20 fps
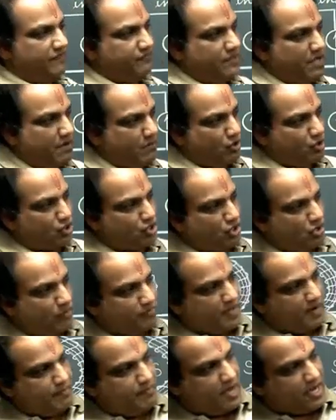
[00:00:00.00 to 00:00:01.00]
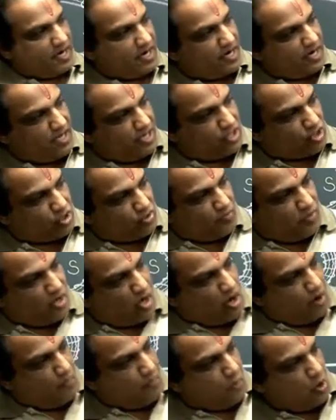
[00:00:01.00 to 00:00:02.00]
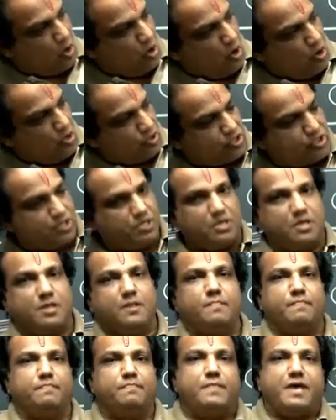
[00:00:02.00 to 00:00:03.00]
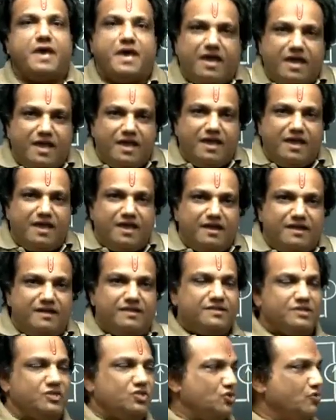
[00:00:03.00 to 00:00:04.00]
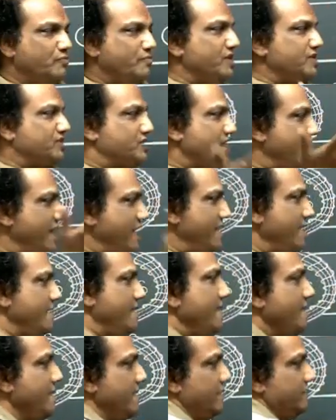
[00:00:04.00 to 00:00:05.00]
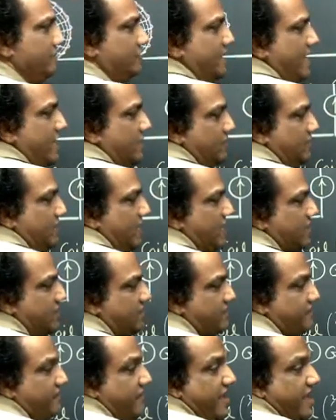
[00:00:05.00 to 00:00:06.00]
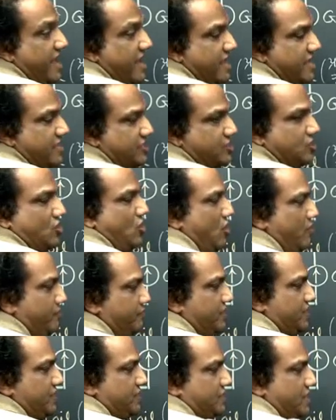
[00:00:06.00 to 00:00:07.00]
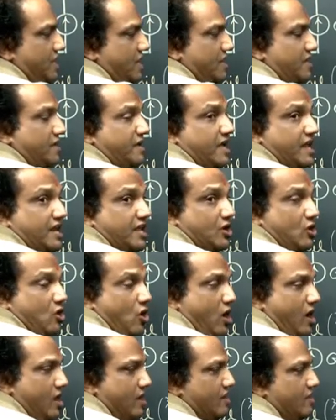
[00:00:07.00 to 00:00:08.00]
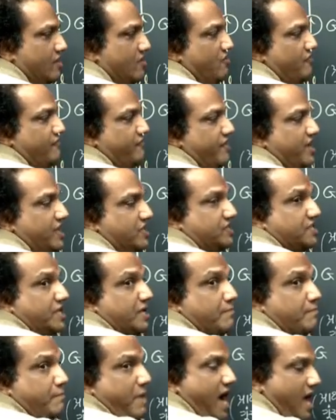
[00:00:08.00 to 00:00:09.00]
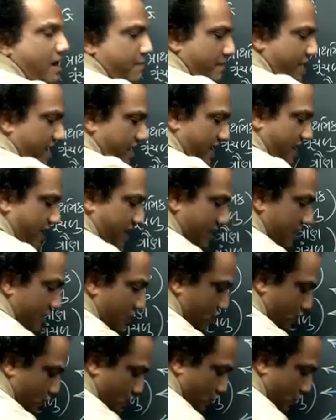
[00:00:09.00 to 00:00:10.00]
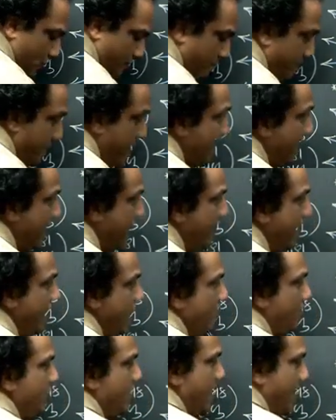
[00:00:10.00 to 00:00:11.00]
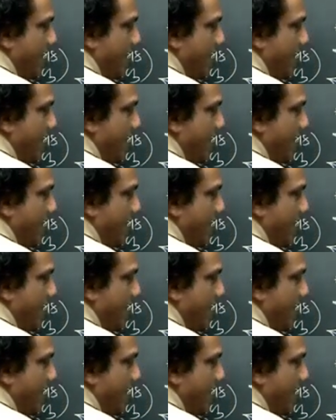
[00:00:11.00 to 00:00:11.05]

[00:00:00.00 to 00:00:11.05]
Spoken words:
if the motion of that magnet is to be opposed, then you may say that this face of this current carrying coil facing bar magnet should behave